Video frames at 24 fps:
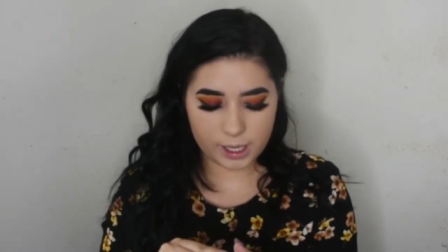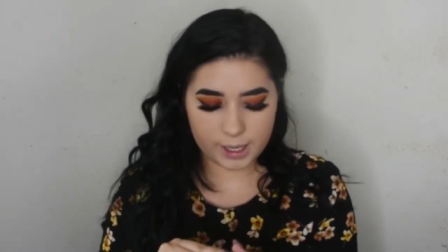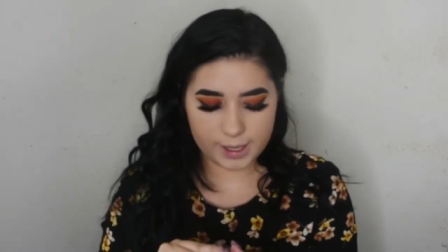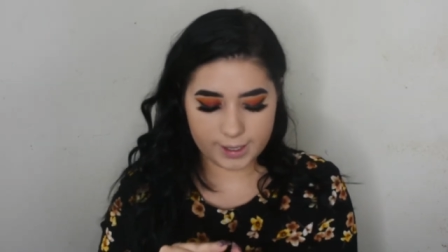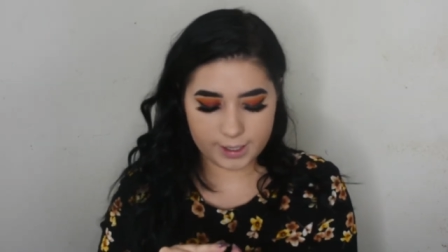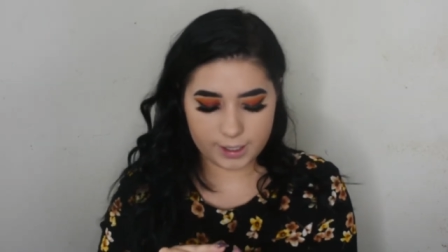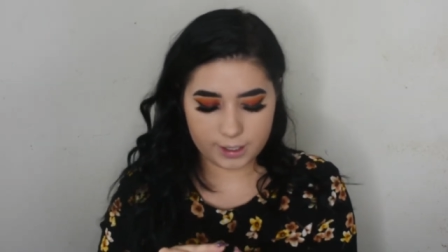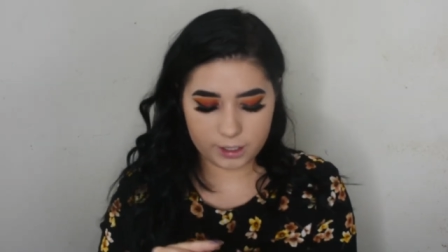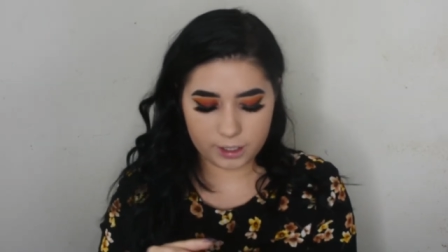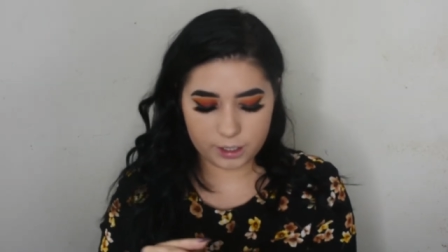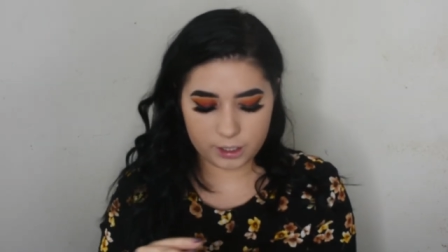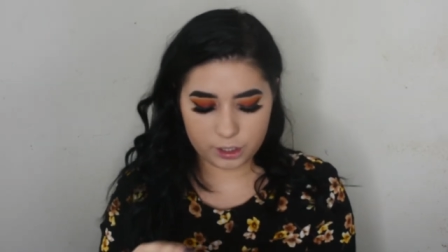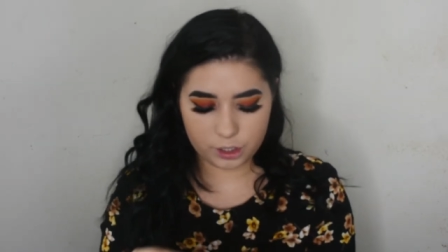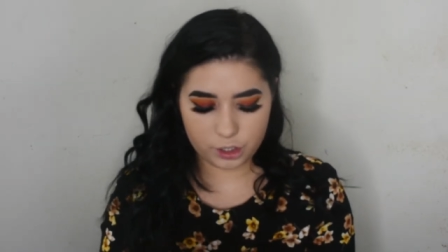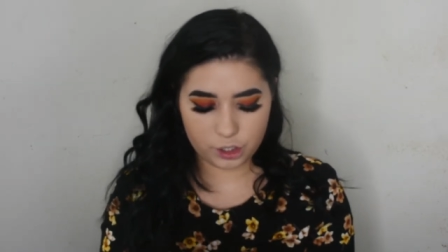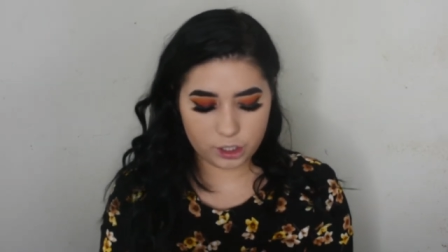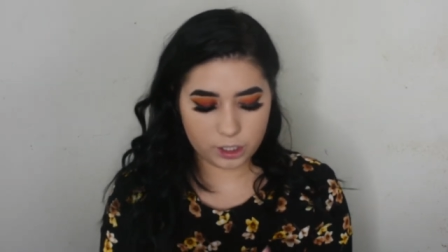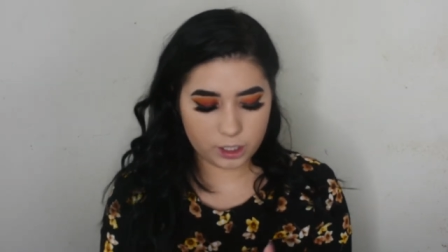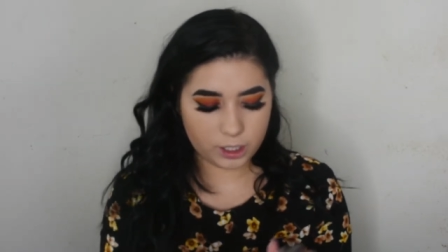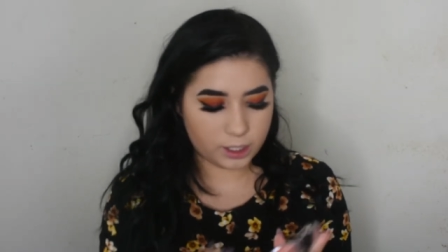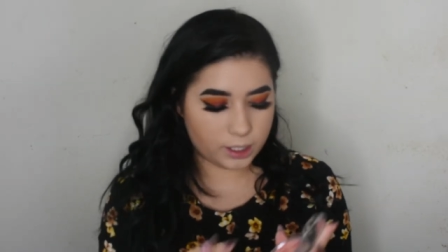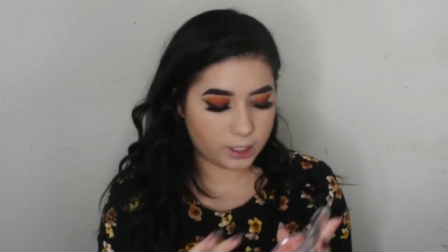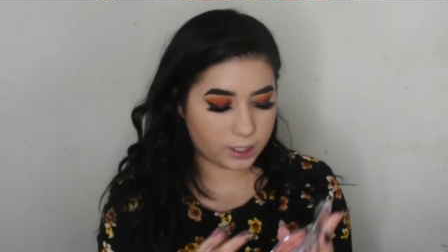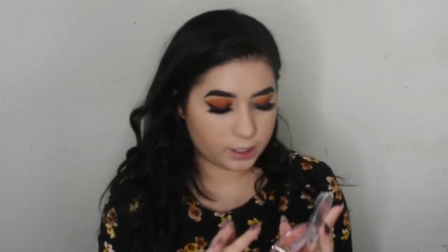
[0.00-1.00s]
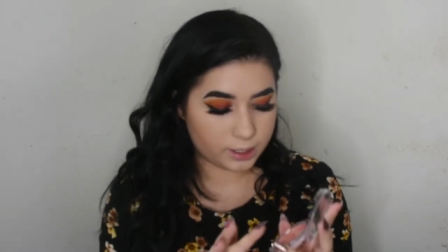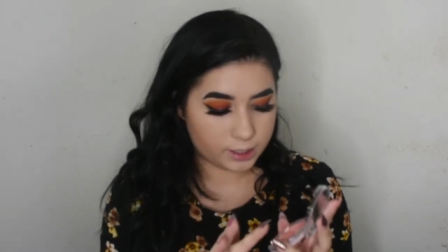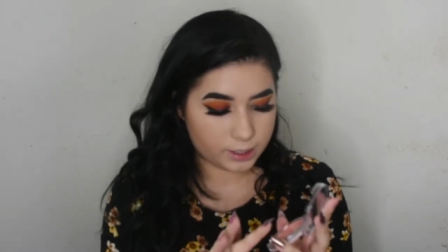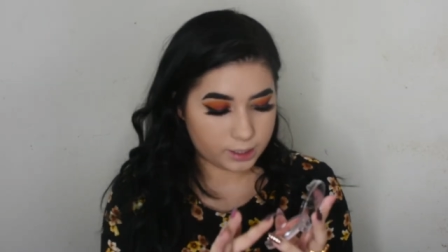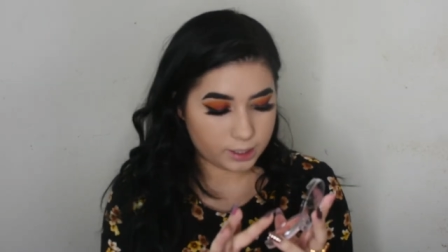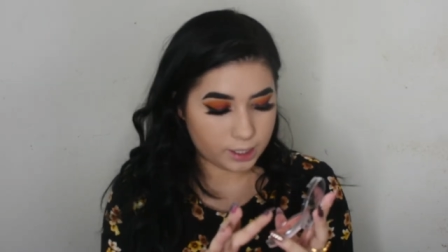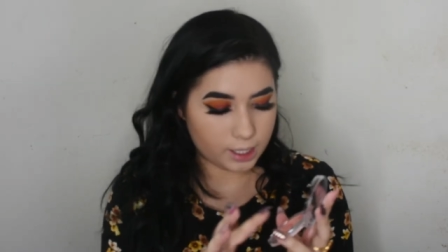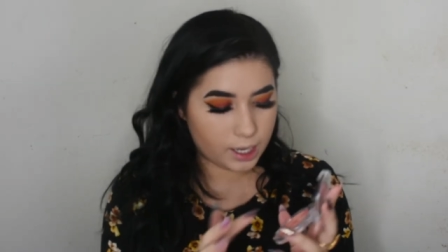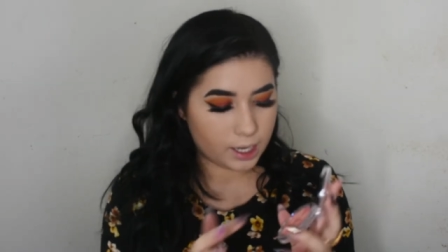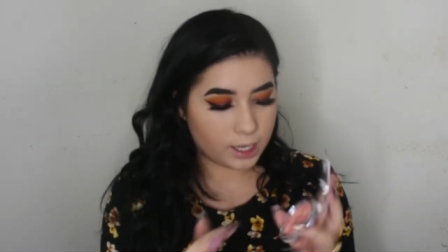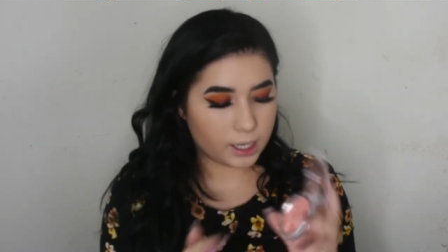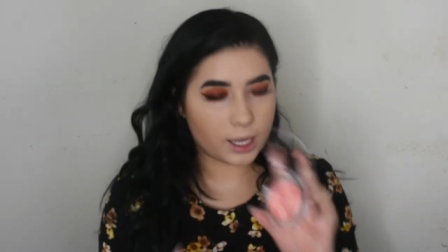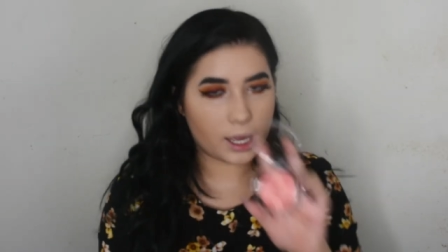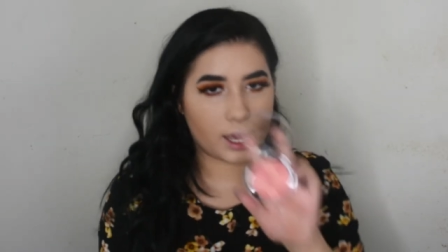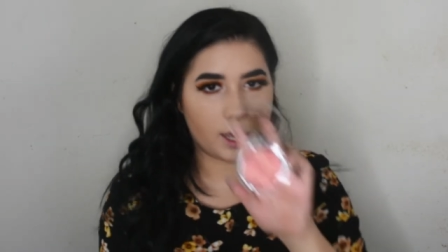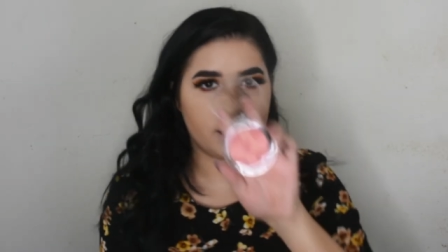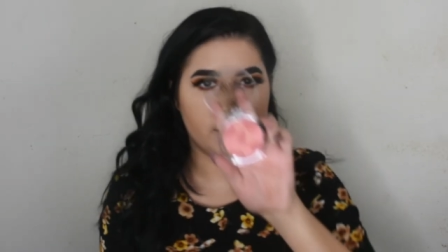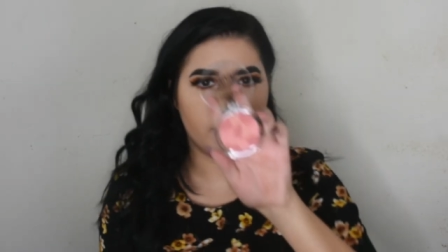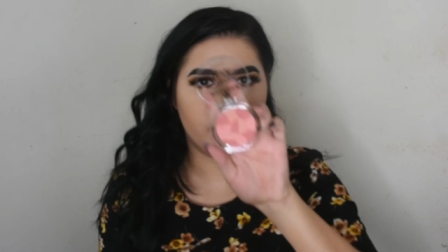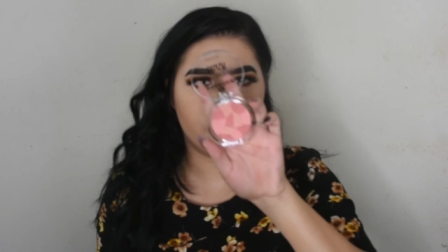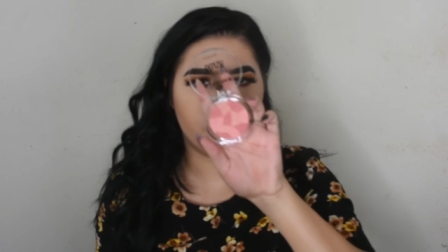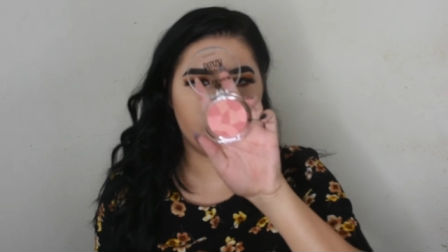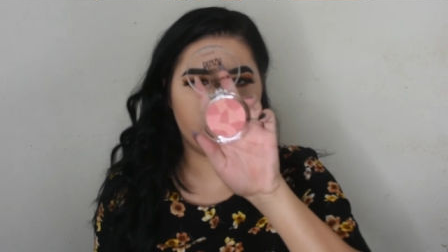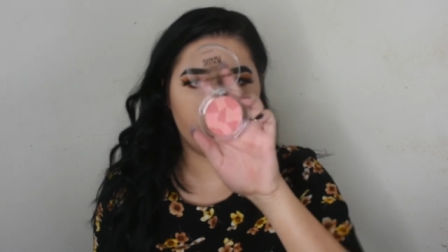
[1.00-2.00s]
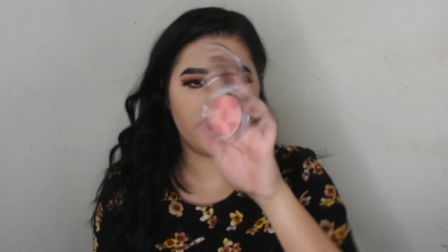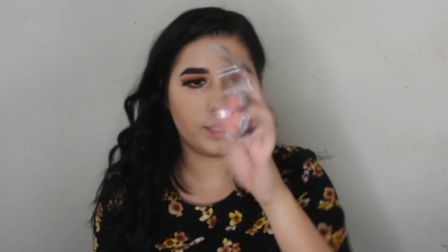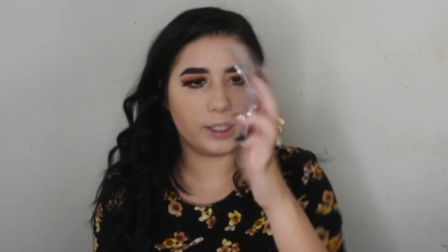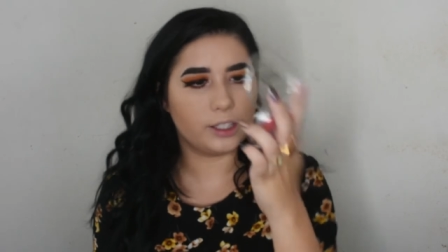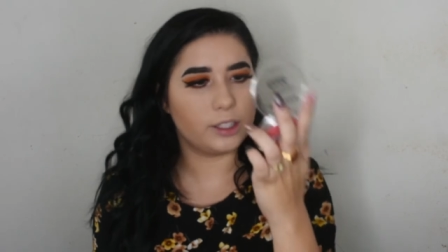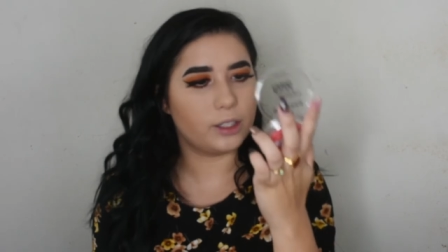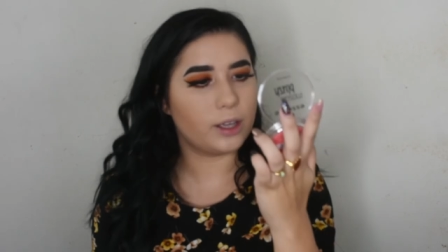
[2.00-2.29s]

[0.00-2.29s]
and just kind of,